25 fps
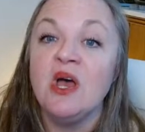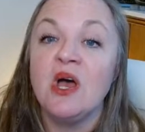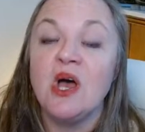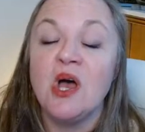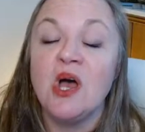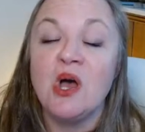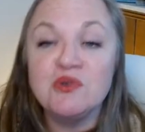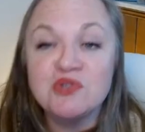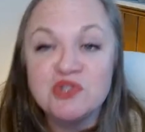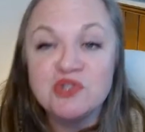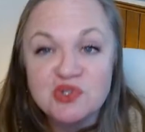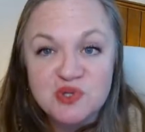
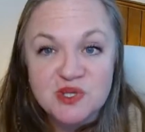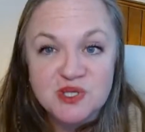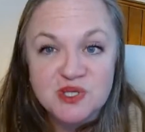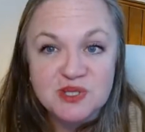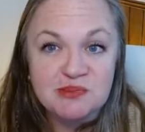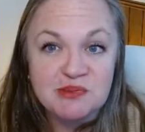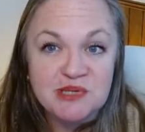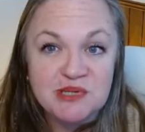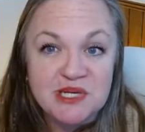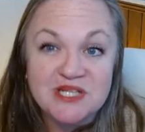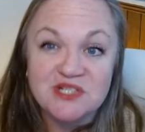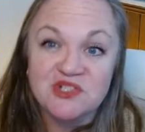ocean
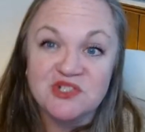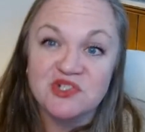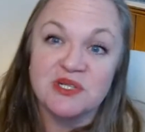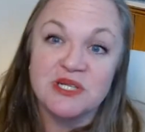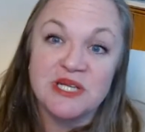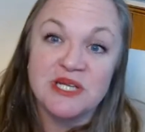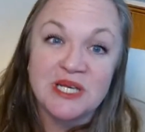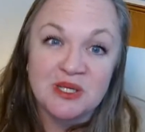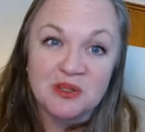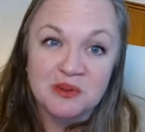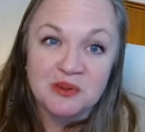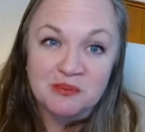transportation
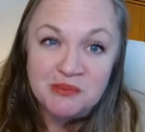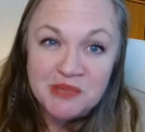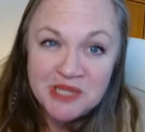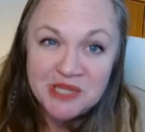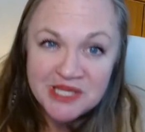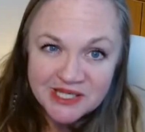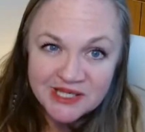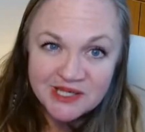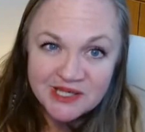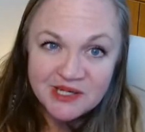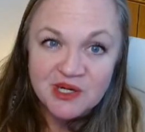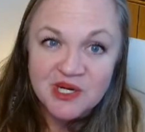
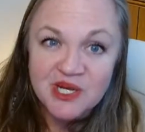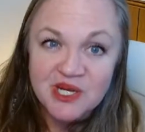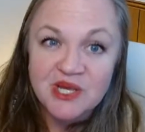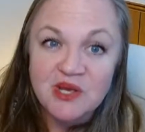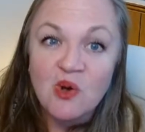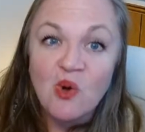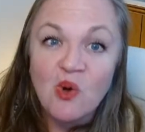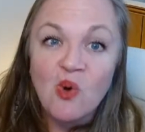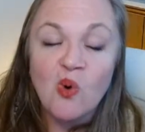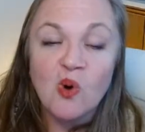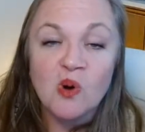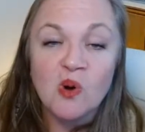intermediary,
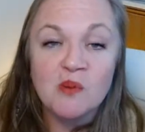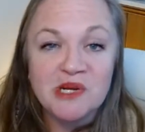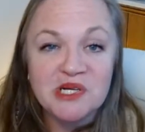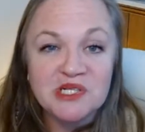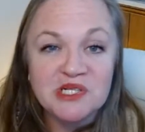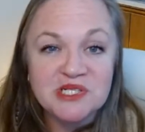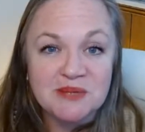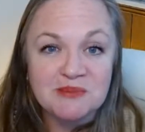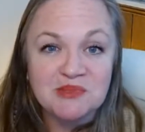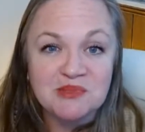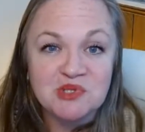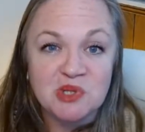or
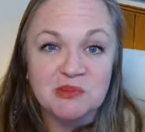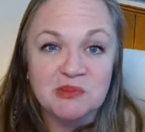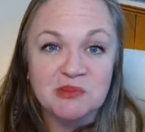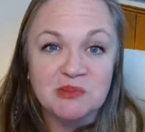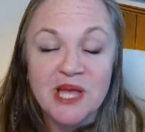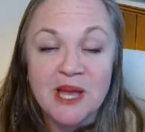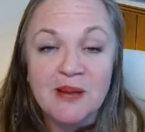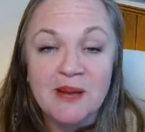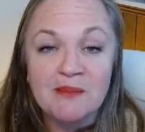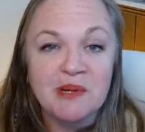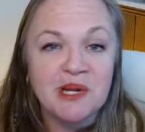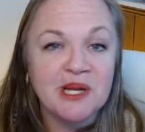maritime terminal
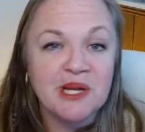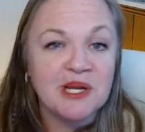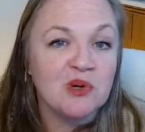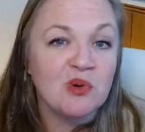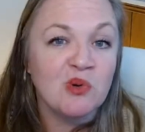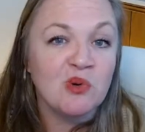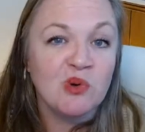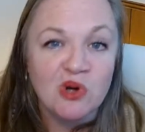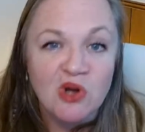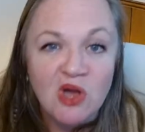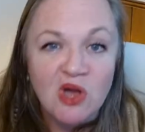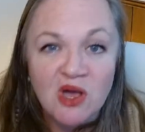operator,
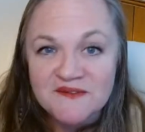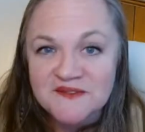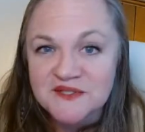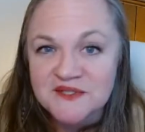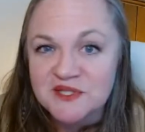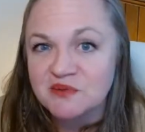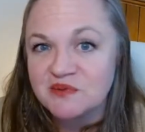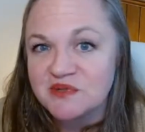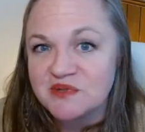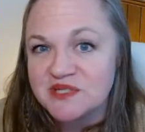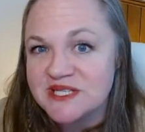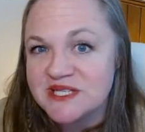or an
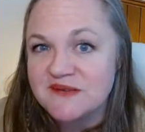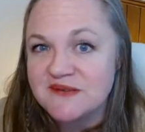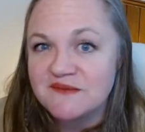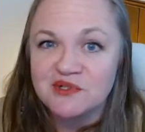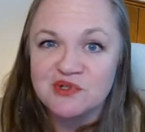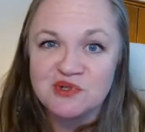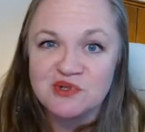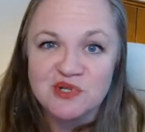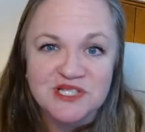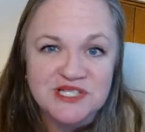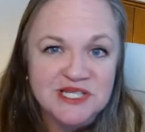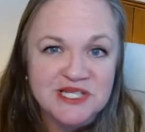officer, receiver,
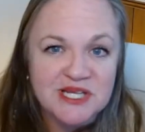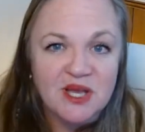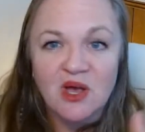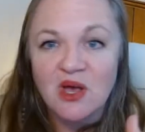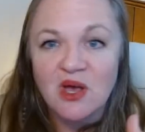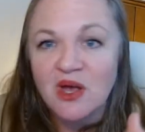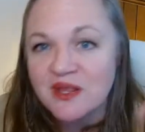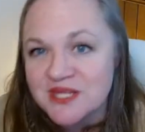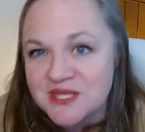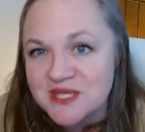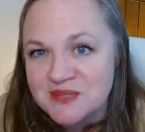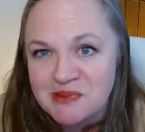trustee,
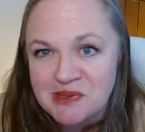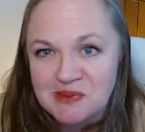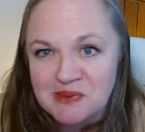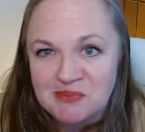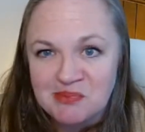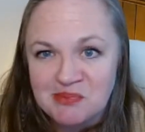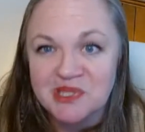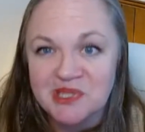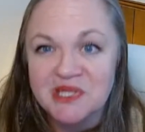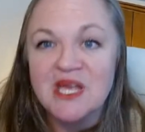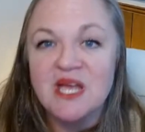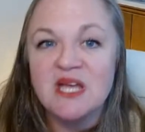all these
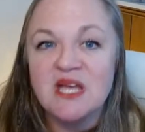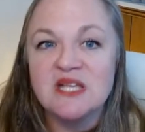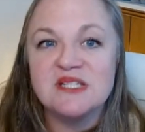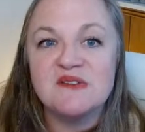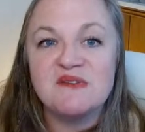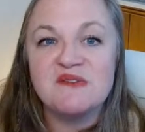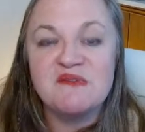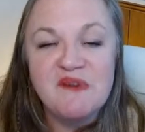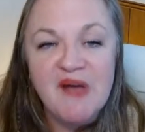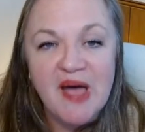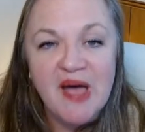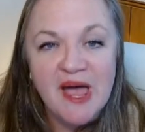people, to
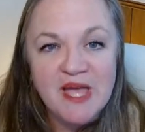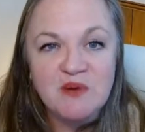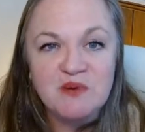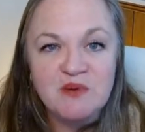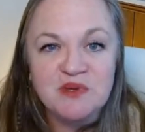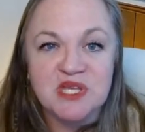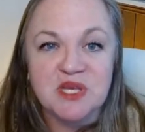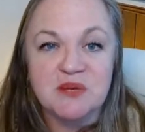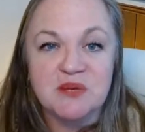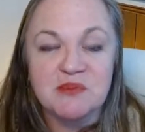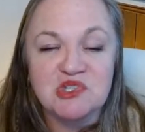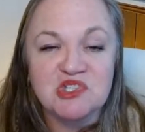file
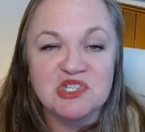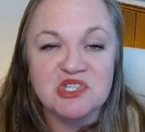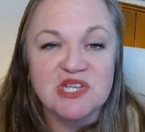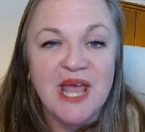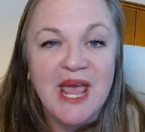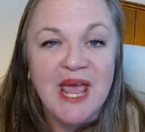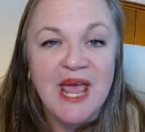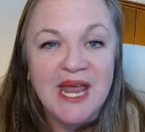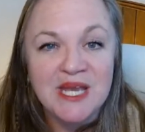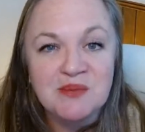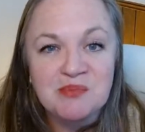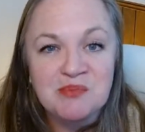with the Commission
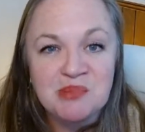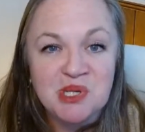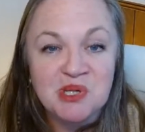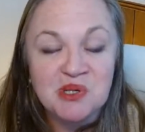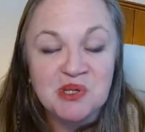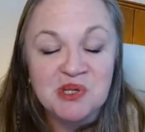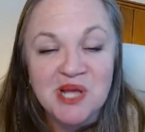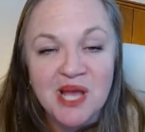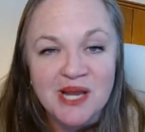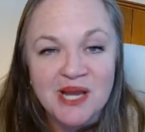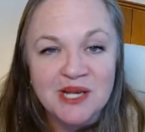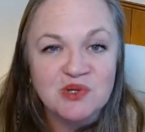any
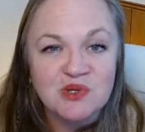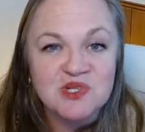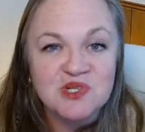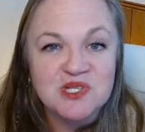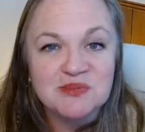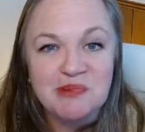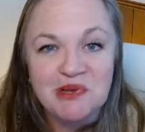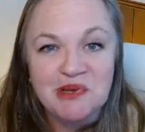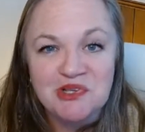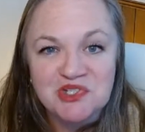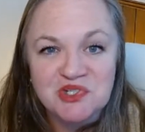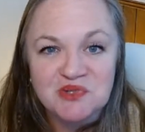periodic or
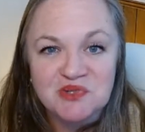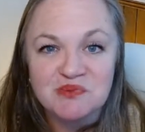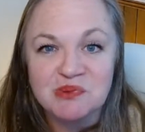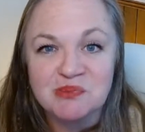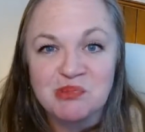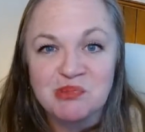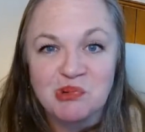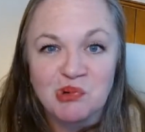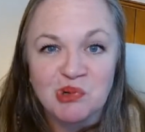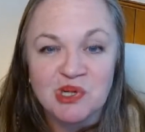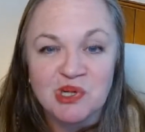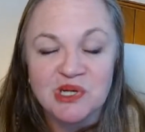special
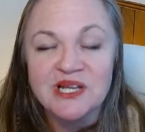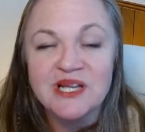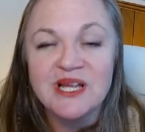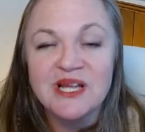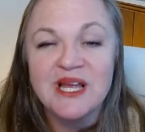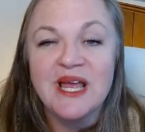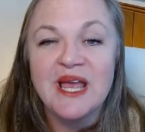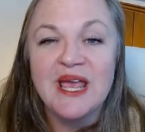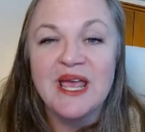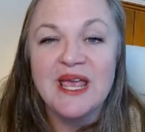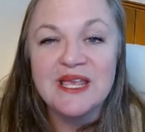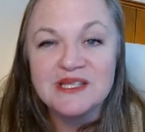report,
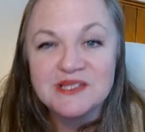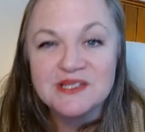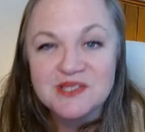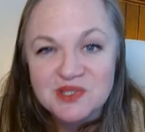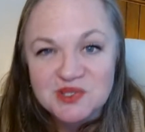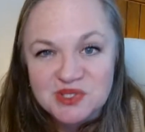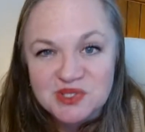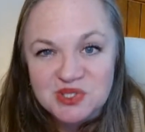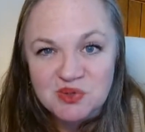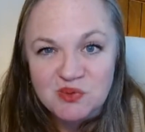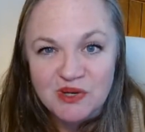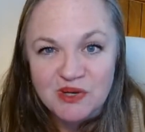
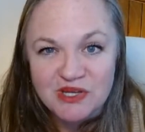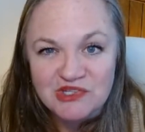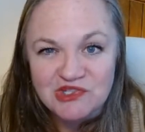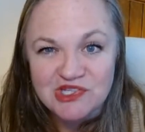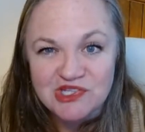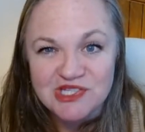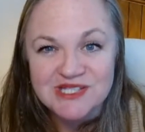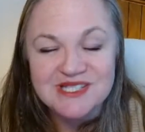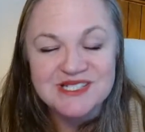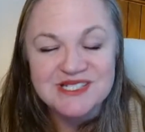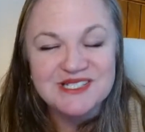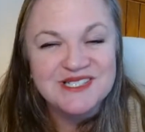answers to
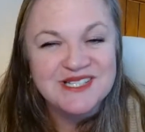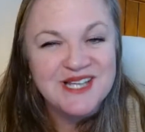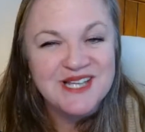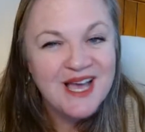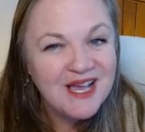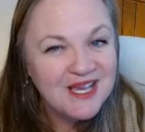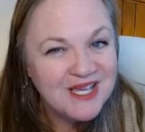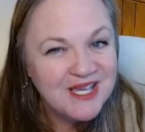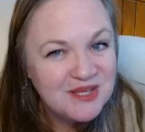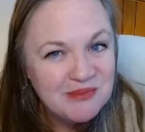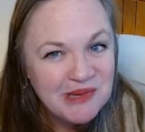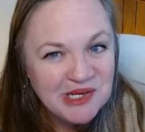questions,
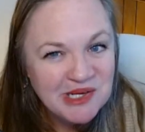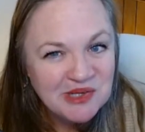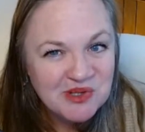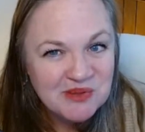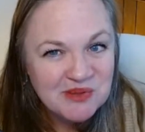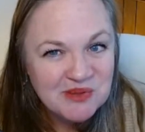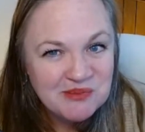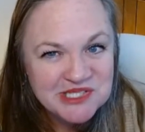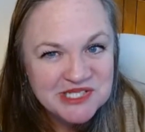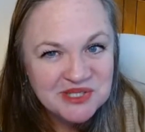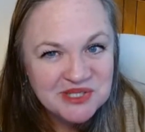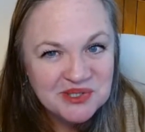documentary
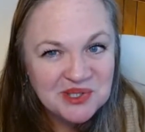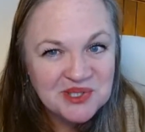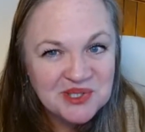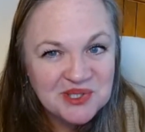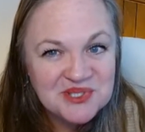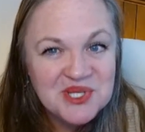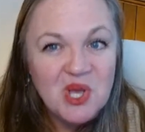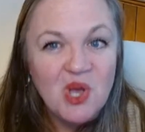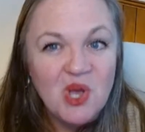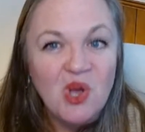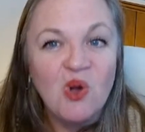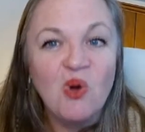
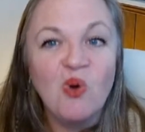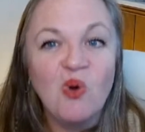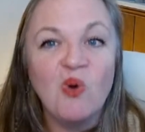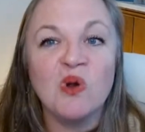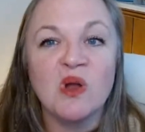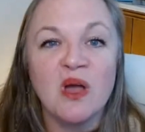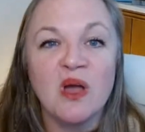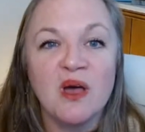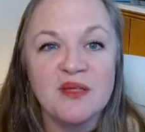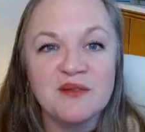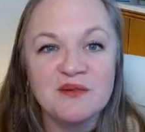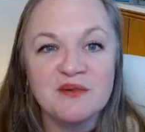materials,
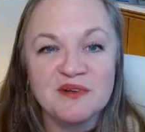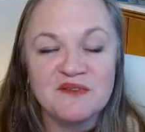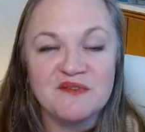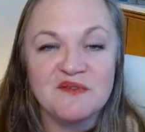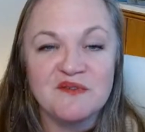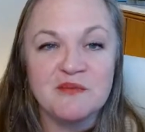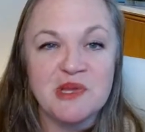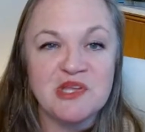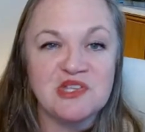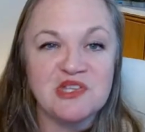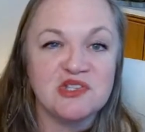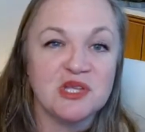or other
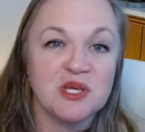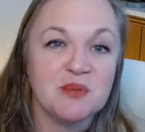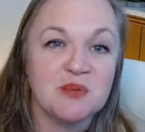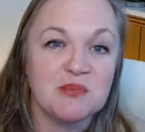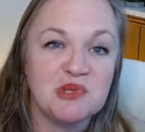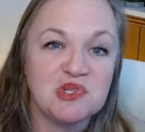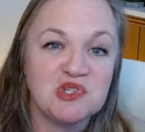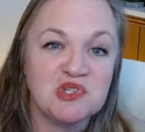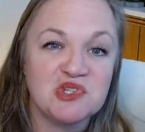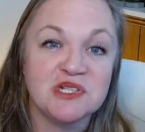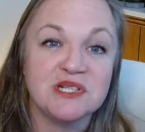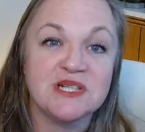information the
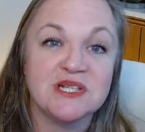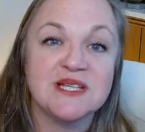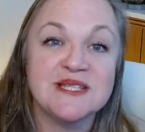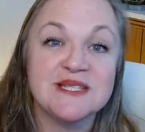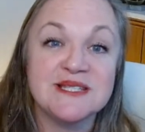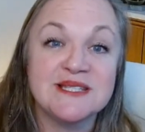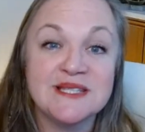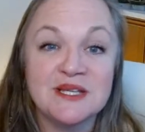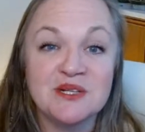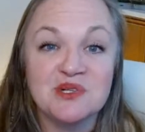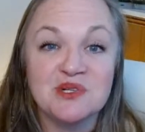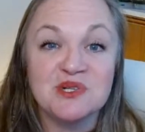Commission
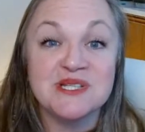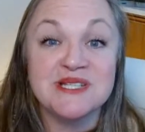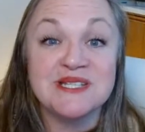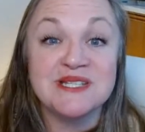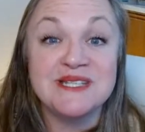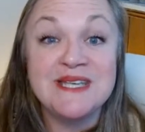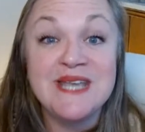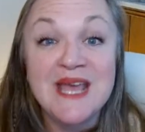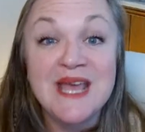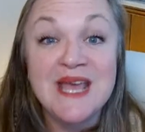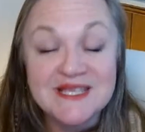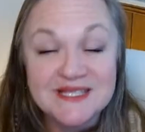considers
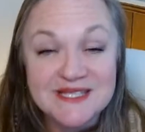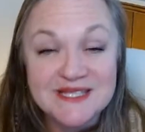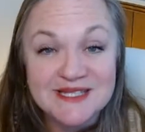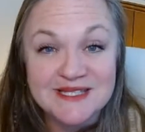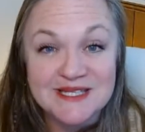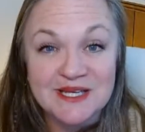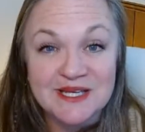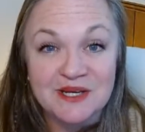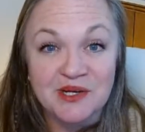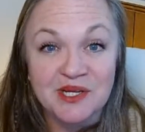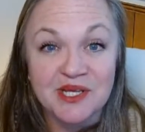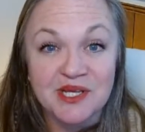
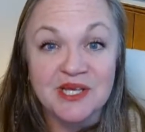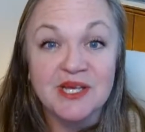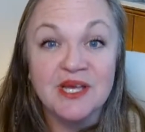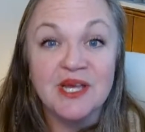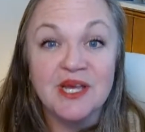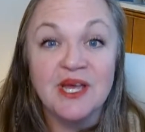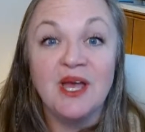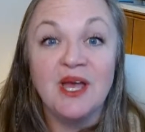necessary